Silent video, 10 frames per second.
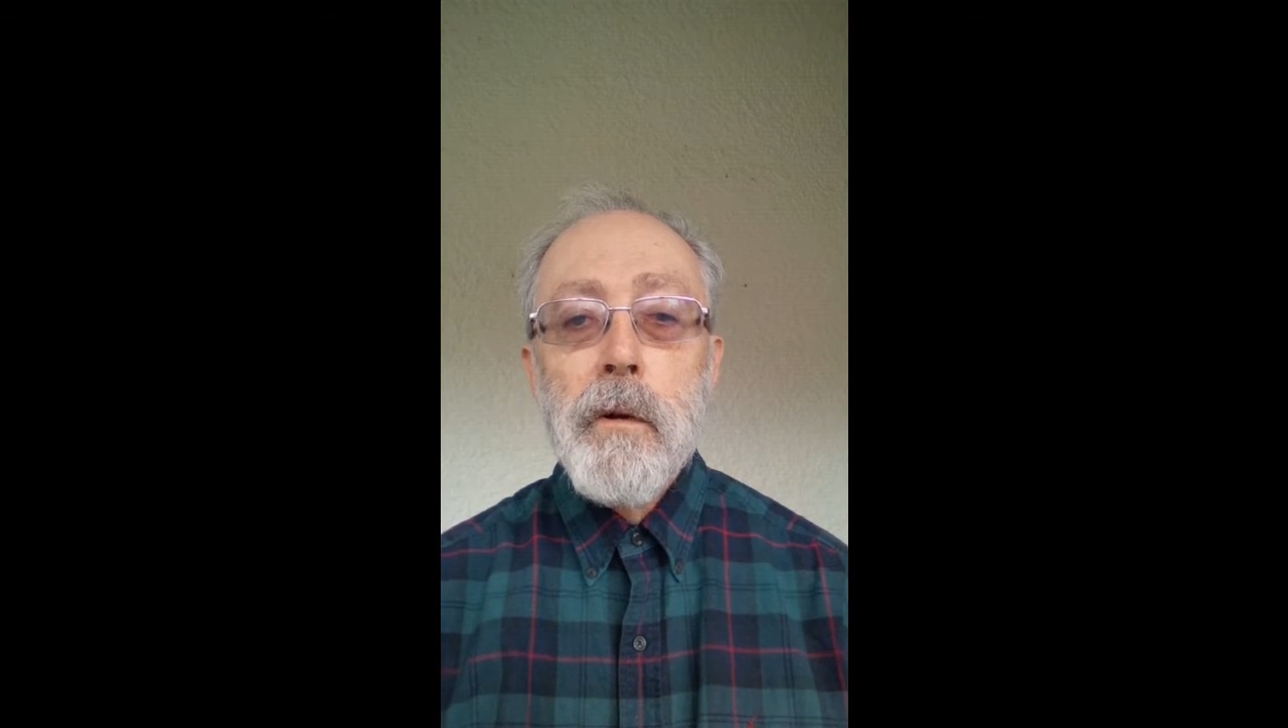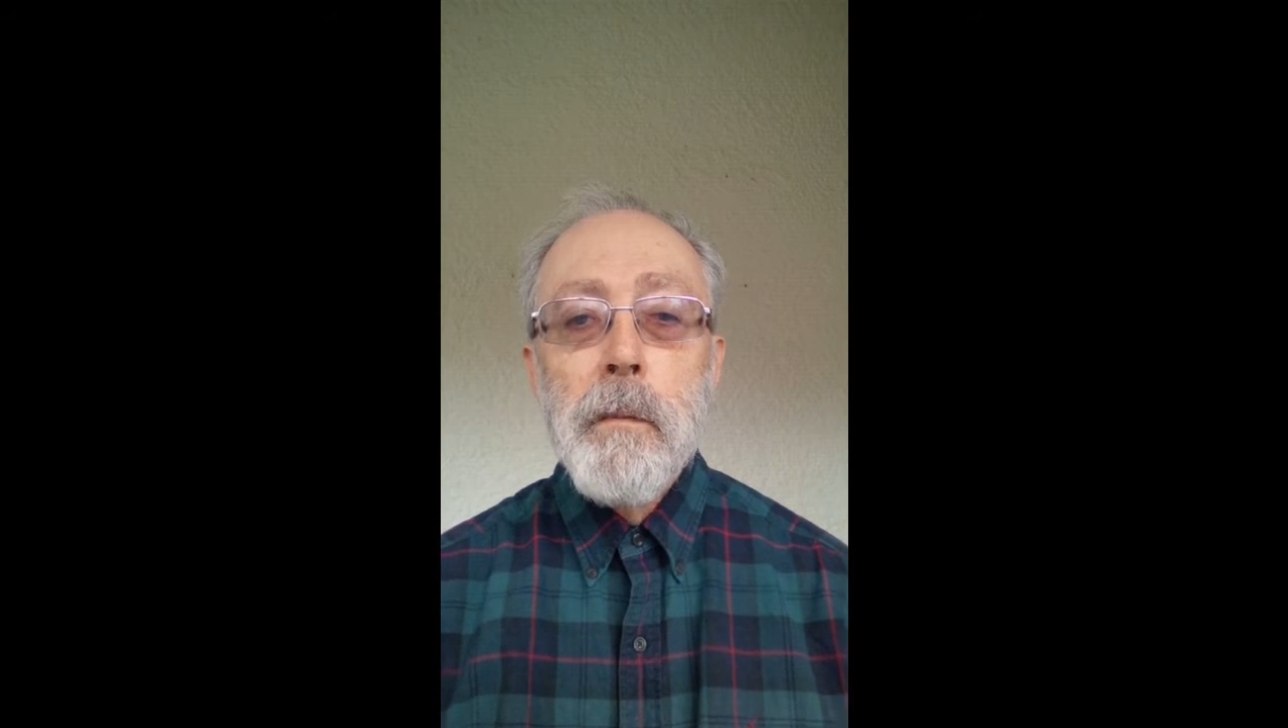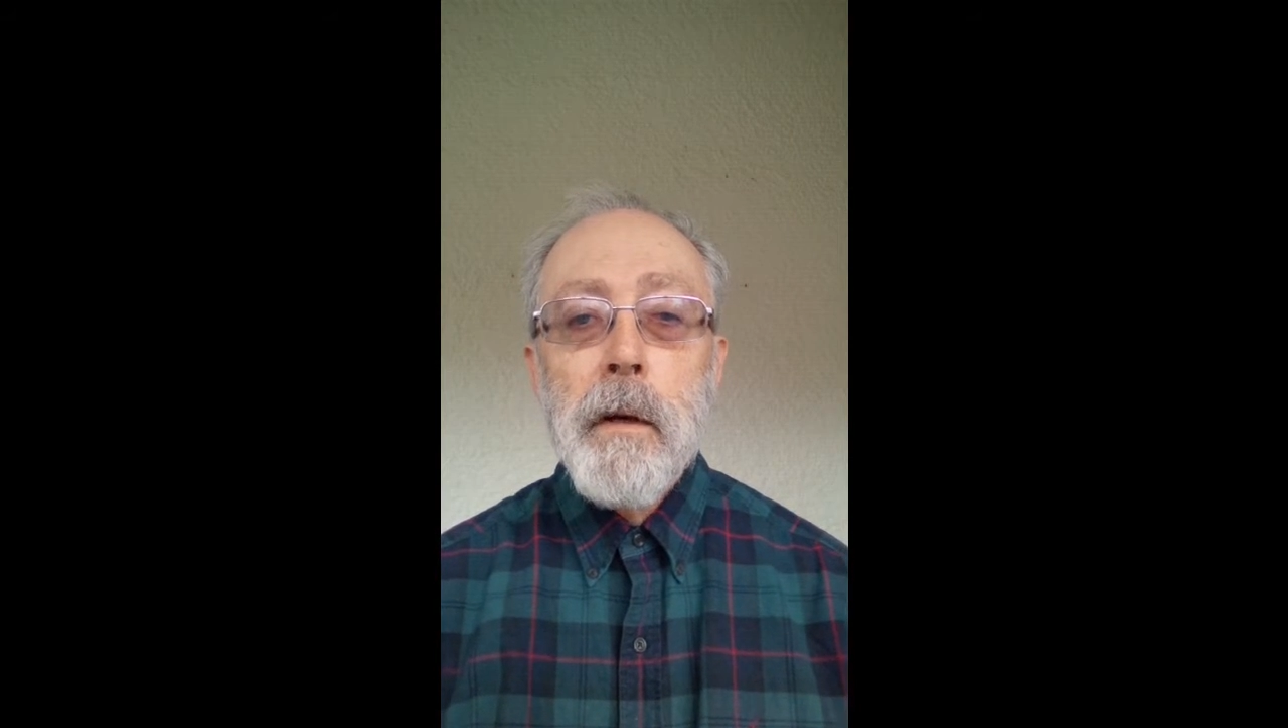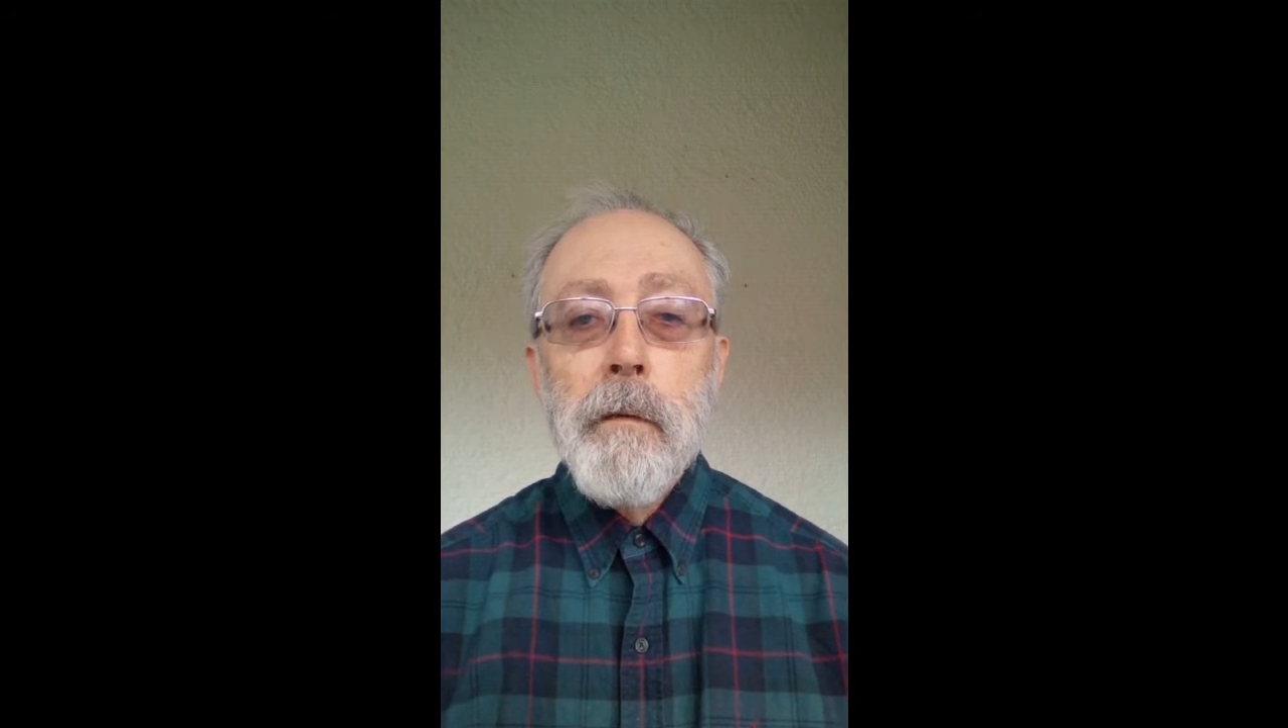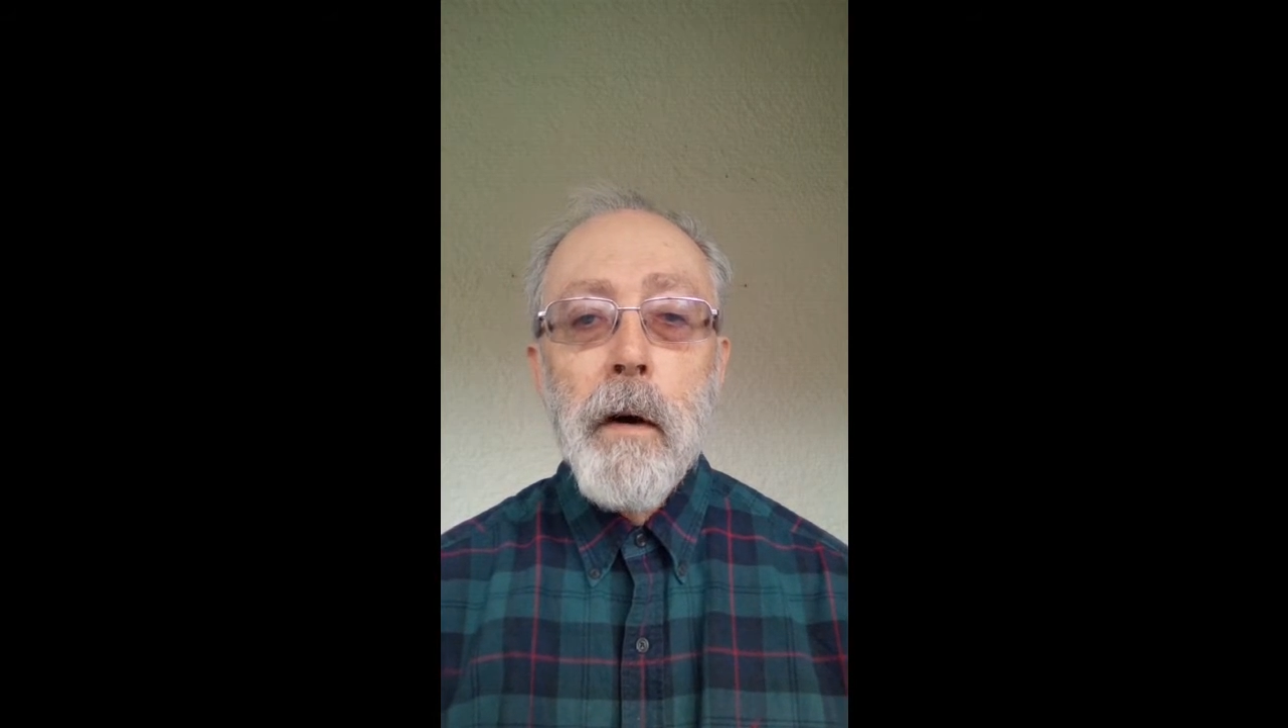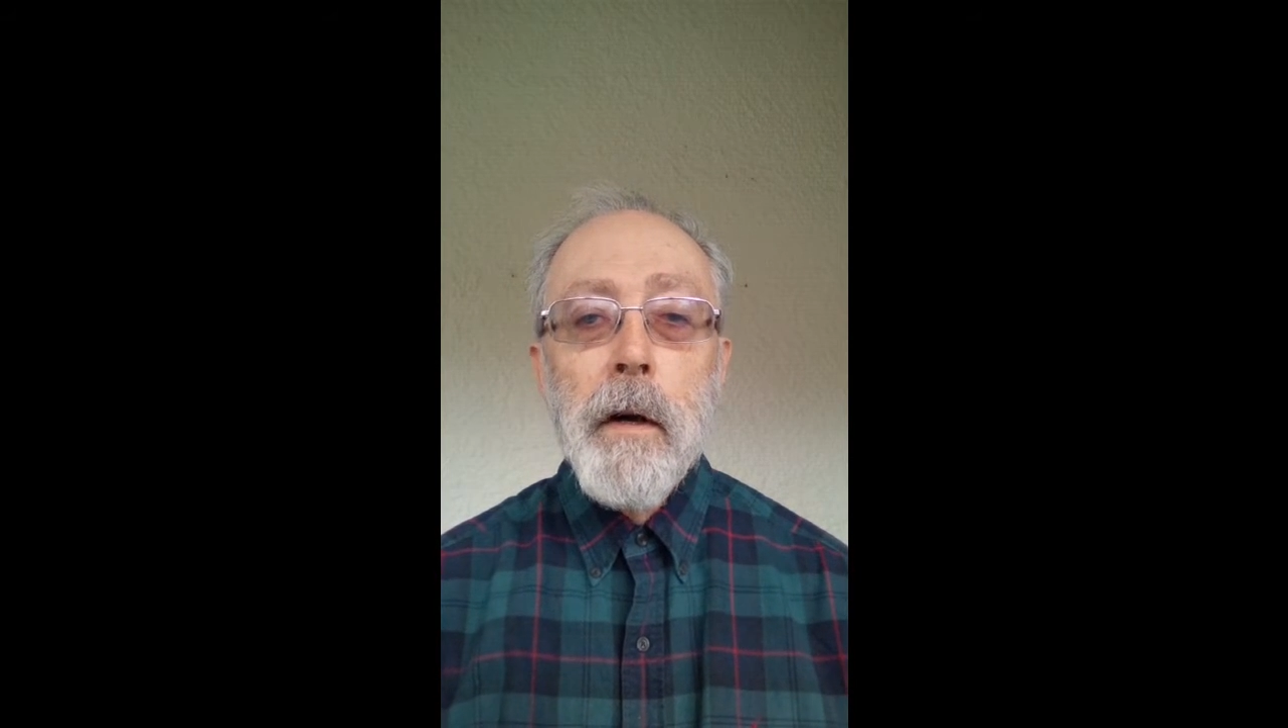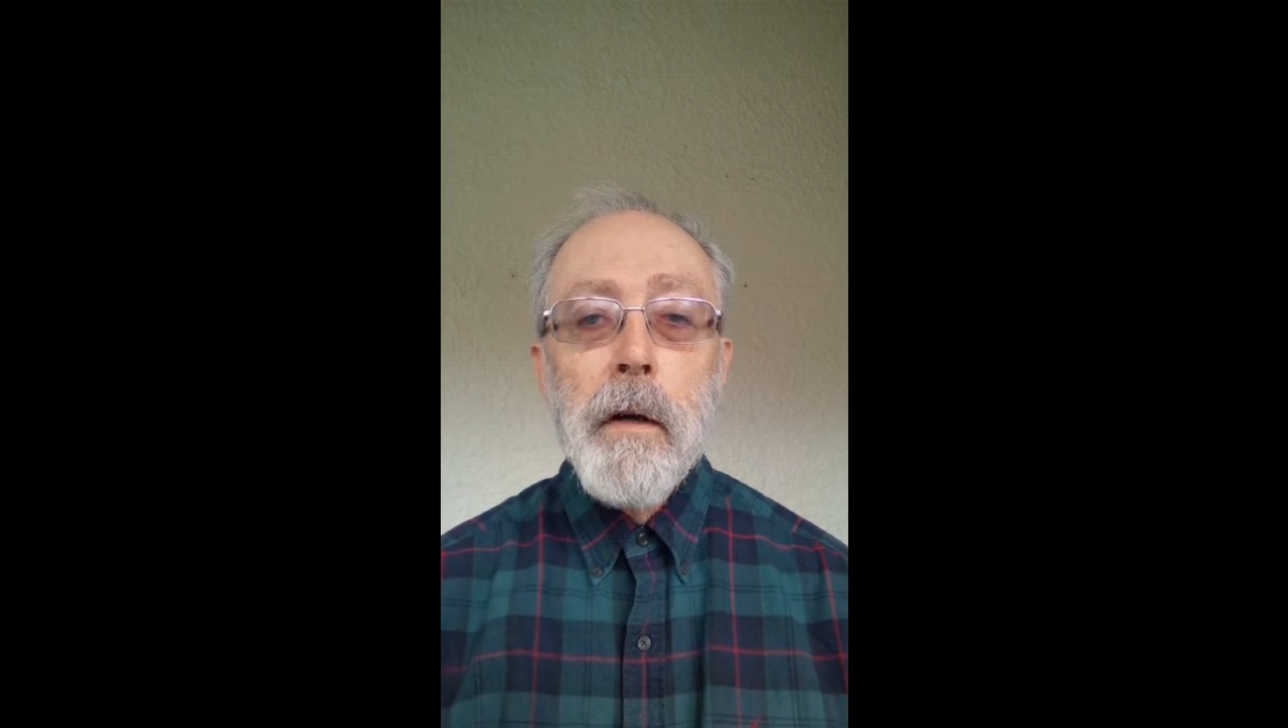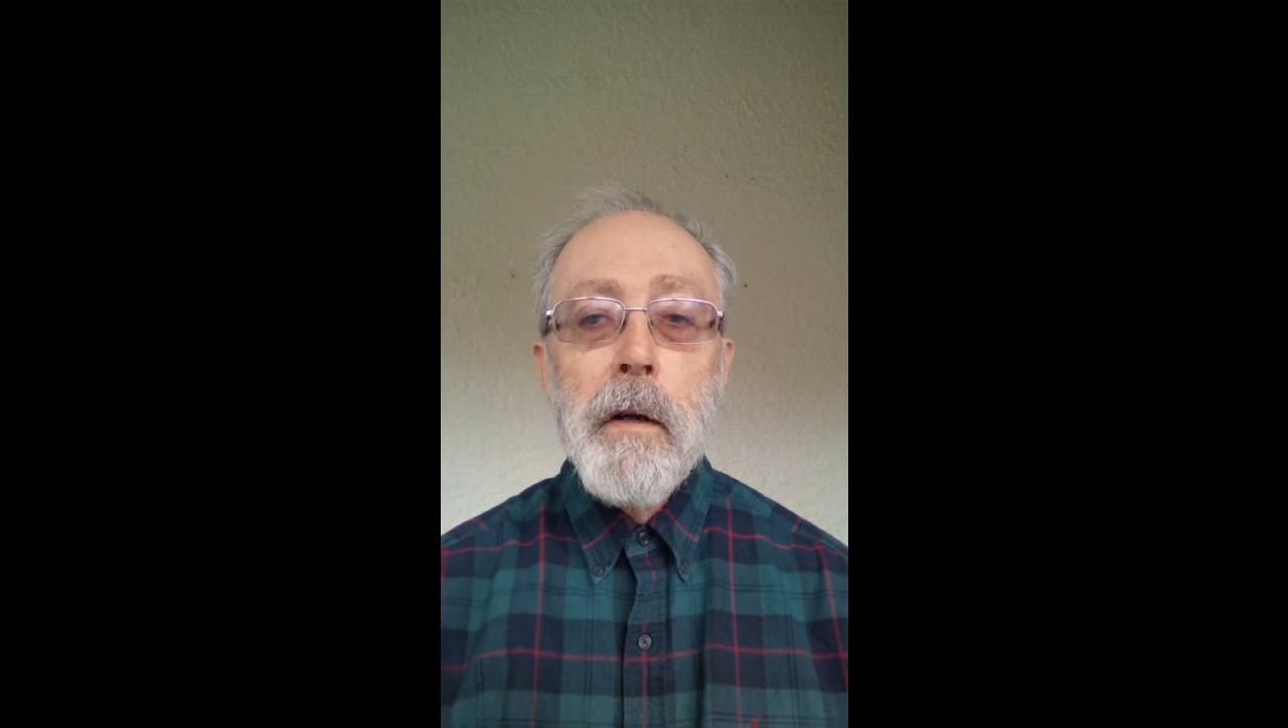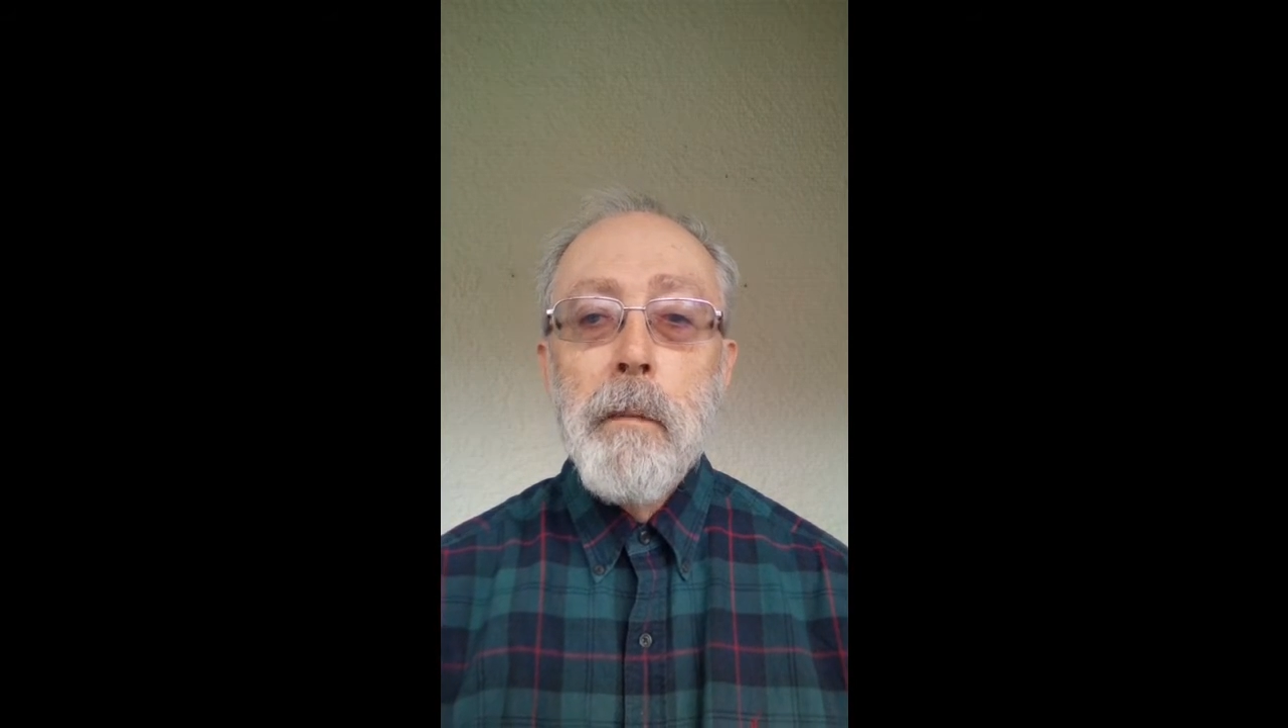to me via